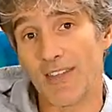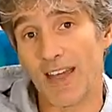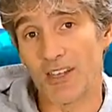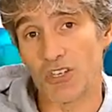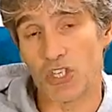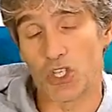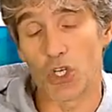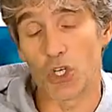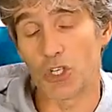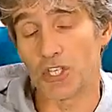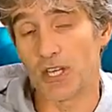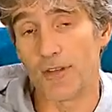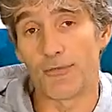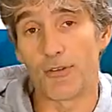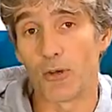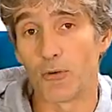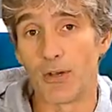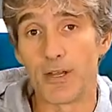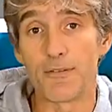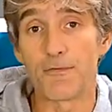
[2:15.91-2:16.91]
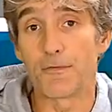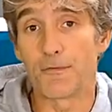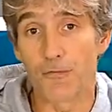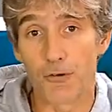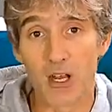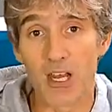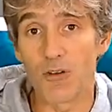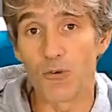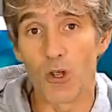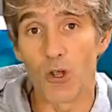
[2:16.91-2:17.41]
That's just if you're in
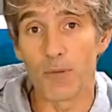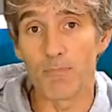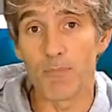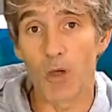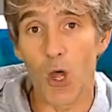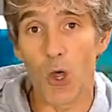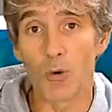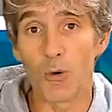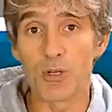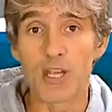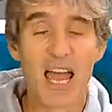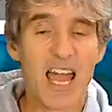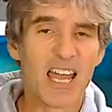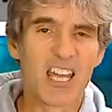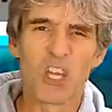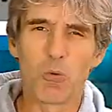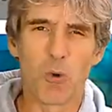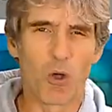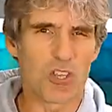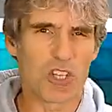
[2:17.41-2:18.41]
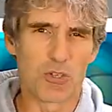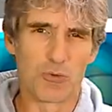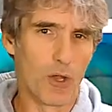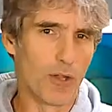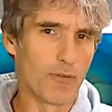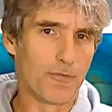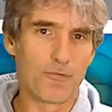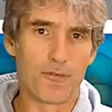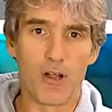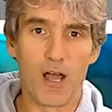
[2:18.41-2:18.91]
free run mode, you want to
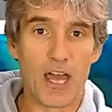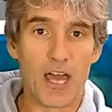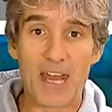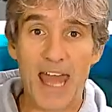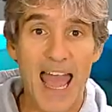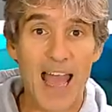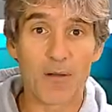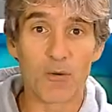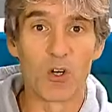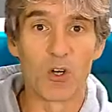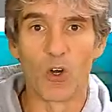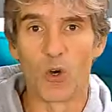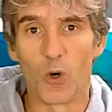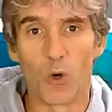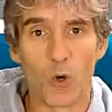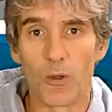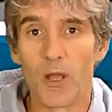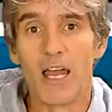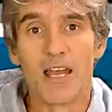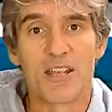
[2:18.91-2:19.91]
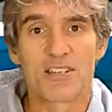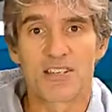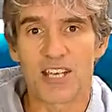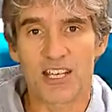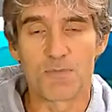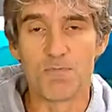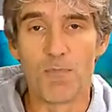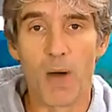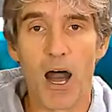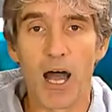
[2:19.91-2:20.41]
run for an hour or
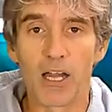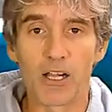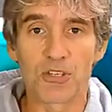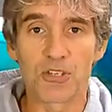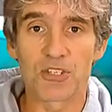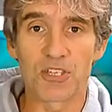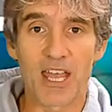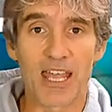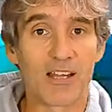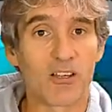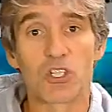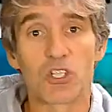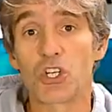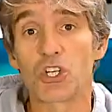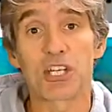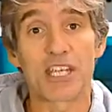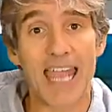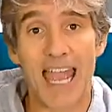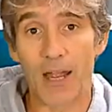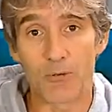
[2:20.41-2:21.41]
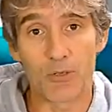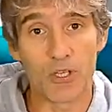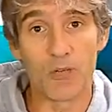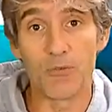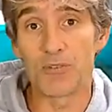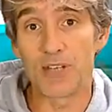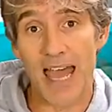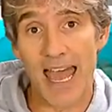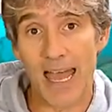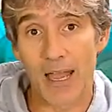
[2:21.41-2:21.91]
6 miles, say it'll just count you
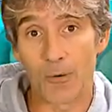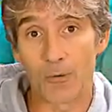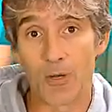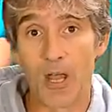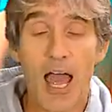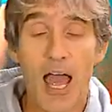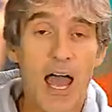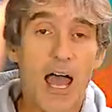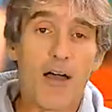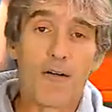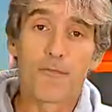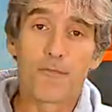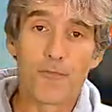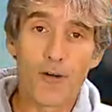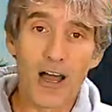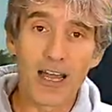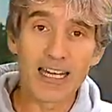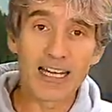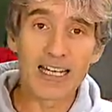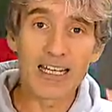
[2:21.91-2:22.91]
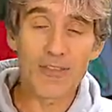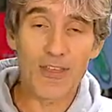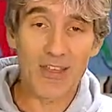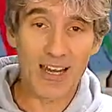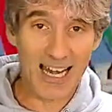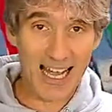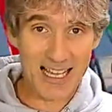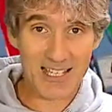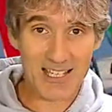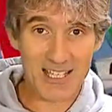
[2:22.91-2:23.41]
down. Finally, the
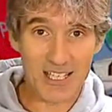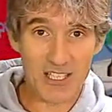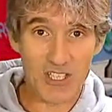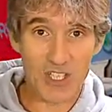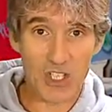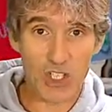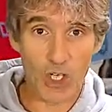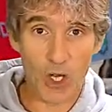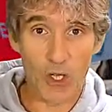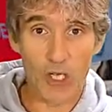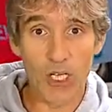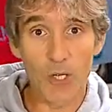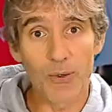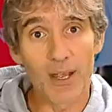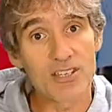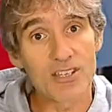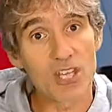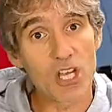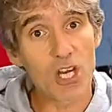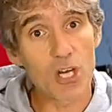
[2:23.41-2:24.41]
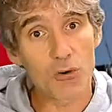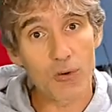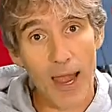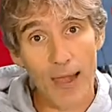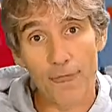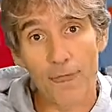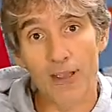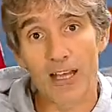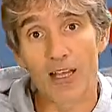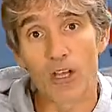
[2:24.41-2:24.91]
last thing to show you is the
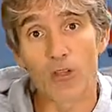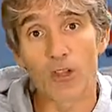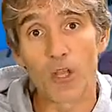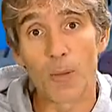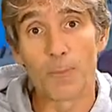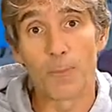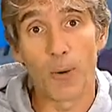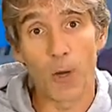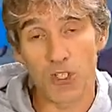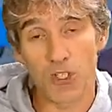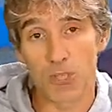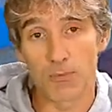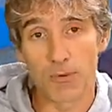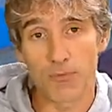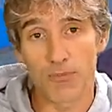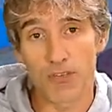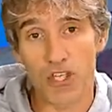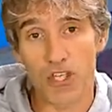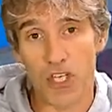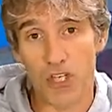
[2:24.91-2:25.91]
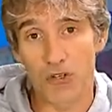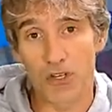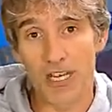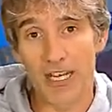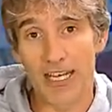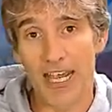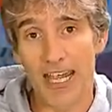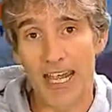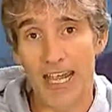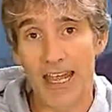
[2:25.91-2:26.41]
graphic along the bottom of the
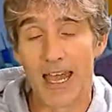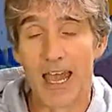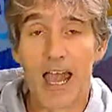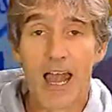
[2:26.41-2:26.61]
screen here.